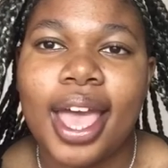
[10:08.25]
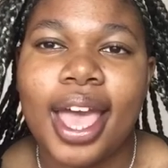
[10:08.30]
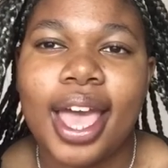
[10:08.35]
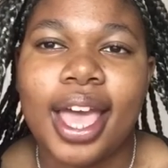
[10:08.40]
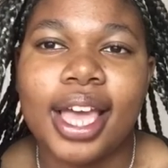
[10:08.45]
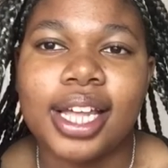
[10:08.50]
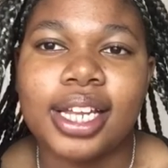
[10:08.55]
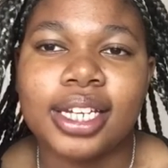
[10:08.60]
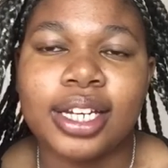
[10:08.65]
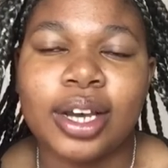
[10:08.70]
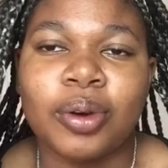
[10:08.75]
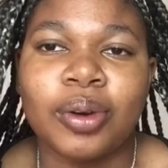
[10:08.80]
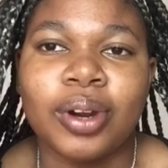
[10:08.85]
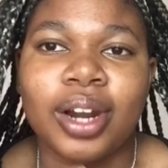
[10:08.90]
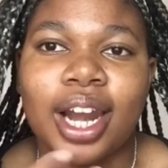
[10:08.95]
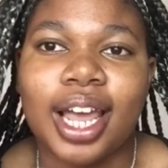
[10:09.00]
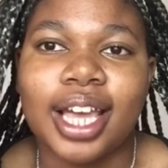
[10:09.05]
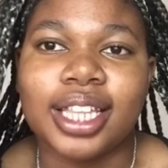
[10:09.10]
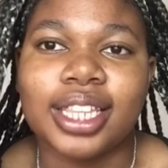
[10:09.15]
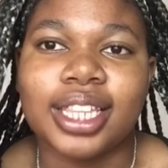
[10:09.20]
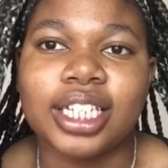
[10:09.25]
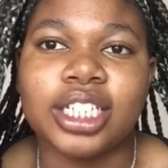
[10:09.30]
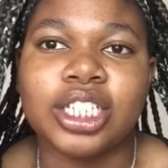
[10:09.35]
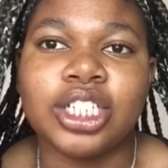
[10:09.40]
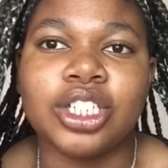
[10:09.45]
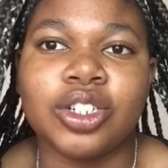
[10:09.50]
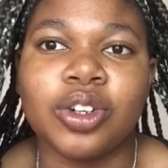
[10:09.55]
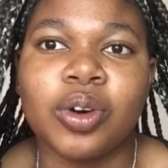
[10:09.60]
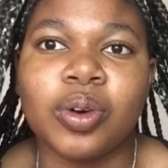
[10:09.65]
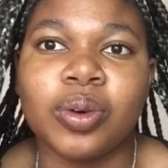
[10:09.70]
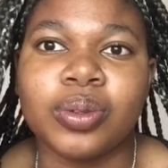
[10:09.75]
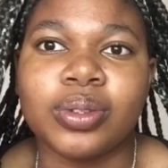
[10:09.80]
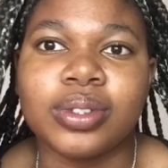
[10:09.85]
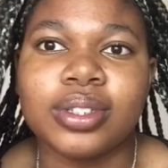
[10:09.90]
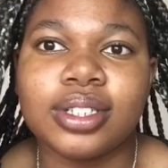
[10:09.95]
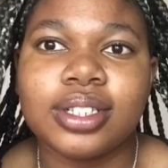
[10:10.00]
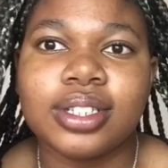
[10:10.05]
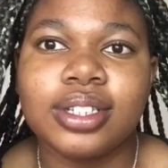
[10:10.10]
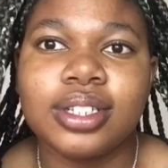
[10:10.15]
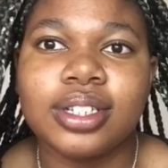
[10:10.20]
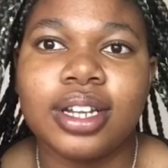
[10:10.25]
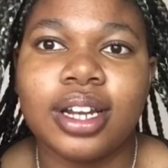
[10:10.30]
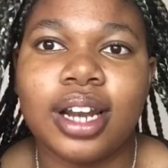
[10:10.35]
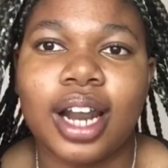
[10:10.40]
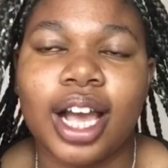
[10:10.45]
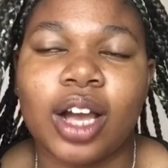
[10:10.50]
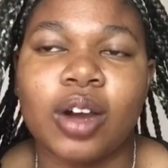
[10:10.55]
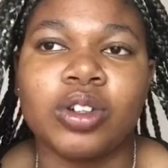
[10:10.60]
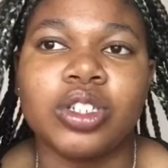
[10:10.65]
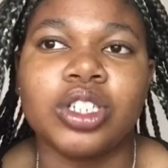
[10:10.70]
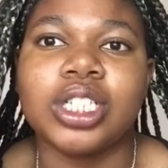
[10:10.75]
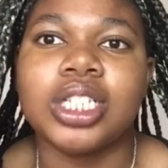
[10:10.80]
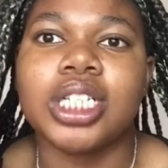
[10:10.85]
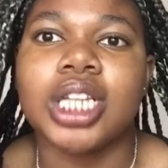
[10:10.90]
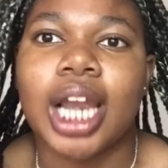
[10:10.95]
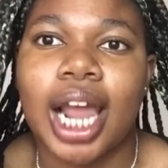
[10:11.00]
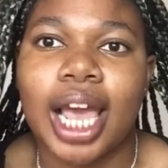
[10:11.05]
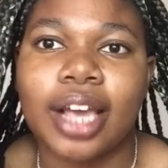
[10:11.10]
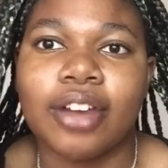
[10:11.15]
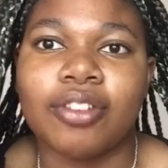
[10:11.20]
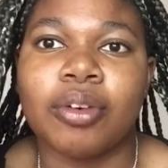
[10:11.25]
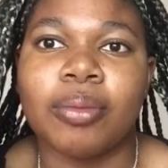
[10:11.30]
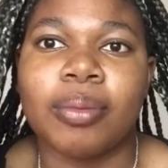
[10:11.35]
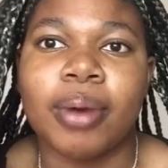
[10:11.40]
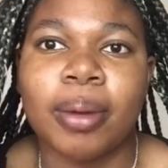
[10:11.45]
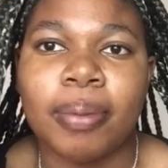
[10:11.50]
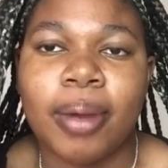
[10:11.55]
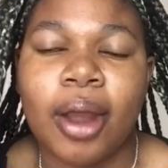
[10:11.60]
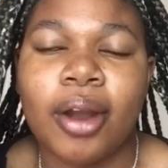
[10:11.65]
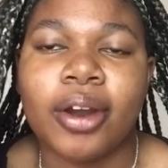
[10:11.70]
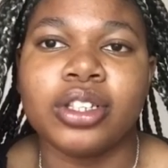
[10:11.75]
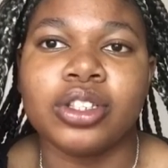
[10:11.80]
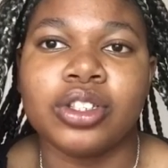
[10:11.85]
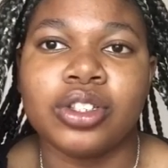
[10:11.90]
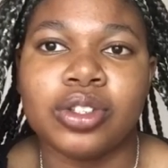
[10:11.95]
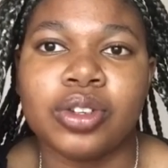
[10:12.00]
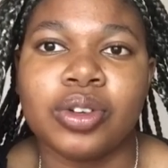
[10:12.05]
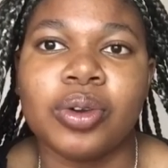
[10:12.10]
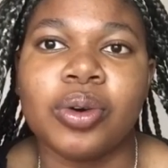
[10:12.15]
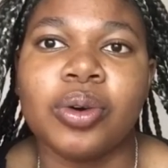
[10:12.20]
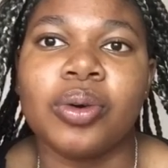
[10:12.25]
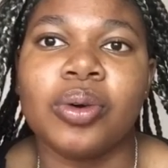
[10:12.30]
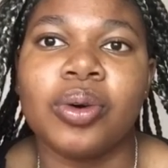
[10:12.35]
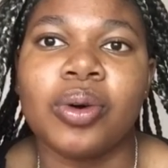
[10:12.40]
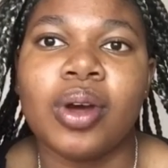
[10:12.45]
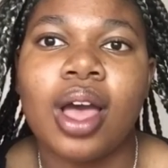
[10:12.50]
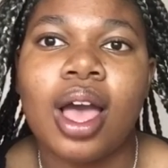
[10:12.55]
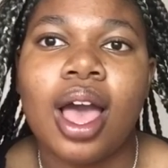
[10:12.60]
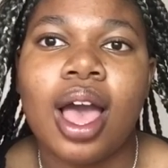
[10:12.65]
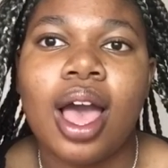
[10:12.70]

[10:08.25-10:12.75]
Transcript: and I would like that she knows. Like, I would just like for my parents to know